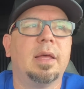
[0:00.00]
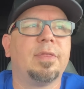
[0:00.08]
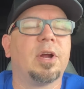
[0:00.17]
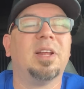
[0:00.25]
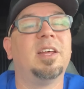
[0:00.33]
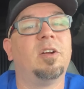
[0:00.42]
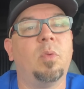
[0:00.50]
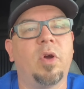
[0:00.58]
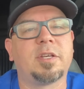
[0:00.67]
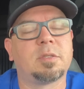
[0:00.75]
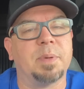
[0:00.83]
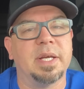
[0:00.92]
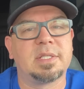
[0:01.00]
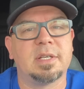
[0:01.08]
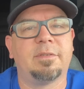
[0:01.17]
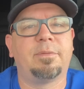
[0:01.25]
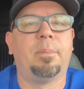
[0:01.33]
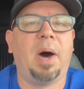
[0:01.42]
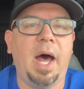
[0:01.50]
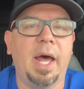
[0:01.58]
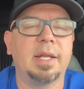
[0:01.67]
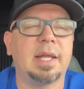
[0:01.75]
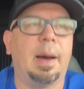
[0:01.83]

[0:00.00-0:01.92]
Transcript: They're a little more expensive, but